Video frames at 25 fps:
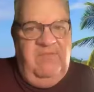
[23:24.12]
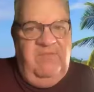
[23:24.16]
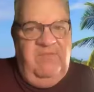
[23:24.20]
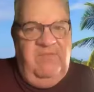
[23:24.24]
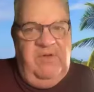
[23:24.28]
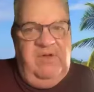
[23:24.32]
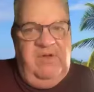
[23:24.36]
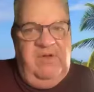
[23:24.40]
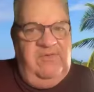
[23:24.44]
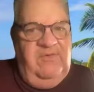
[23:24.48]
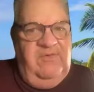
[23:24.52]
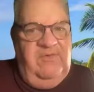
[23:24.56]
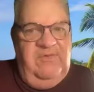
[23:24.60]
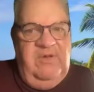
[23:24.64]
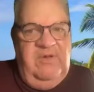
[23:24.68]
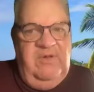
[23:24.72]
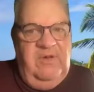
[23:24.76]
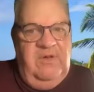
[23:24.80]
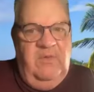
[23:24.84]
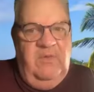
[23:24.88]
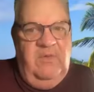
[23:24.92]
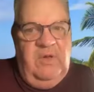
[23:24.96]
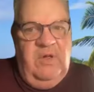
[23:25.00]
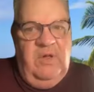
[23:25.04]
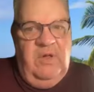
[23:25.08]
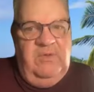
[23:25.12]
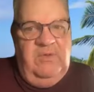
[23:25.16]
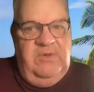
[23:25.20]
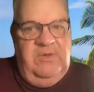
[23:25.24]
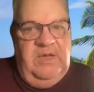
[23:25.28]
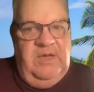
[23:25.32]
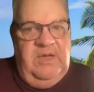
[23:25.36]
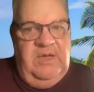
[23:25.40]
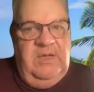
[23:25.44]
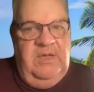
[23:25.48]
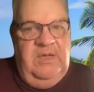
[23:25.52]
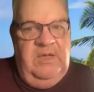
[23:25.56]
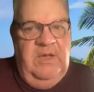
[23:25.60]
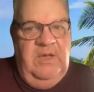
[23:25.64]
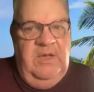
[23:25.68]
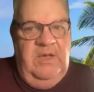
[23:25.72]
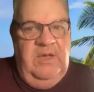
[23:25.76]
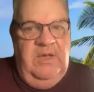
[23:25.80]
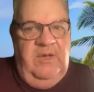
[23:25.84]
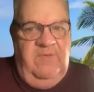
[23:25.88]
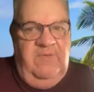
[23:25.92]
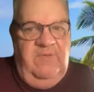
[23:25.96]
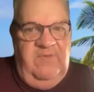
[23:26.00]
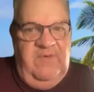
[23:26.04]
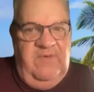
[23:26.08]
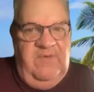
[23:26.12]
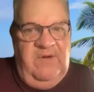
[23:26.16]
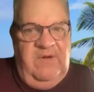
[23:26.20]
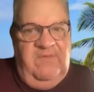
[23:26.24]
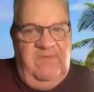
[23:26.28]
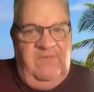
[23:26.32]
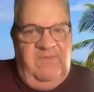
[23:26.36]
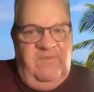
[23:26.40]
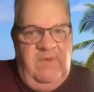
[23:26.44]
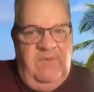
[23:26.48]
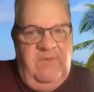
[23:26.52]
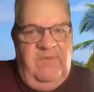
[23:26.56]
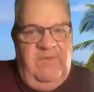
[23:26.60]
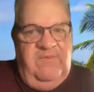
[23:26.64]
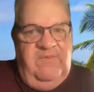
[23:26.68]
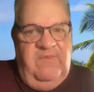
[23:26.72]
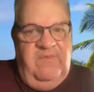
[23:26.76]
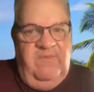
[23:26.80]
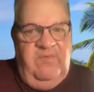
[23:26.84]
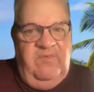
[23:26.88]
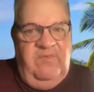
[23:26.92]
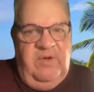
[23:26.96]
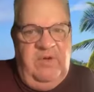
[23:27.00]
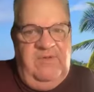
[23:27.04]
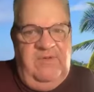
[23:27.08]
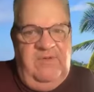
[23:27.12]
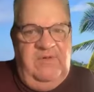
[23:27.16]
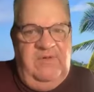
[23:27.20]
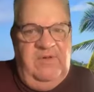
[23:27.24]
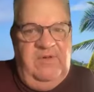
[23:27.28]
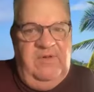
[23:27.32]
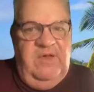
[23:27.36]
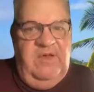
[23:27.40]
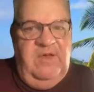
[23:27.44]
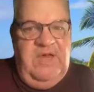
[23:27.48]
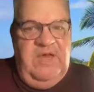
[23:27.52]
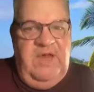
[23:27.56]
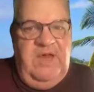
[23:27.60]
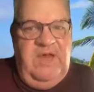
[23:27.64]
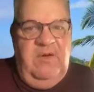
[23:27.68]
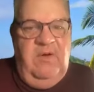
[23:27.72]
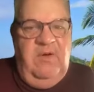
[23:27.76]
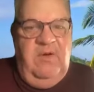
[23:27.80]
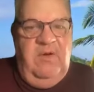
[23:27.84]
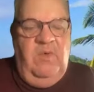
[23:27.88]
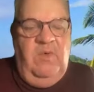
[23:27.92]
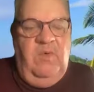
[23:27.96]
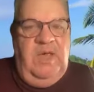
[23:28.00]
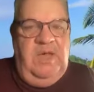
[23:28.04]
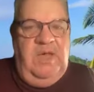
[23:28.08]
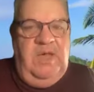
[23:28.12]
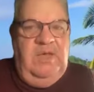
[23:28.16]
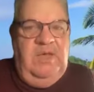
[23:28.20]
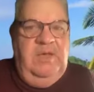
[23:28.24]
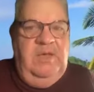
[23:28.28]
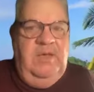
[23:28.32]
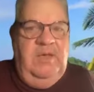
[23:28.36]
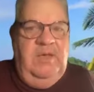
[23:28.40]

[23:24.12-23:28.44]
preachers in the world and very few of them preaching the narrow way.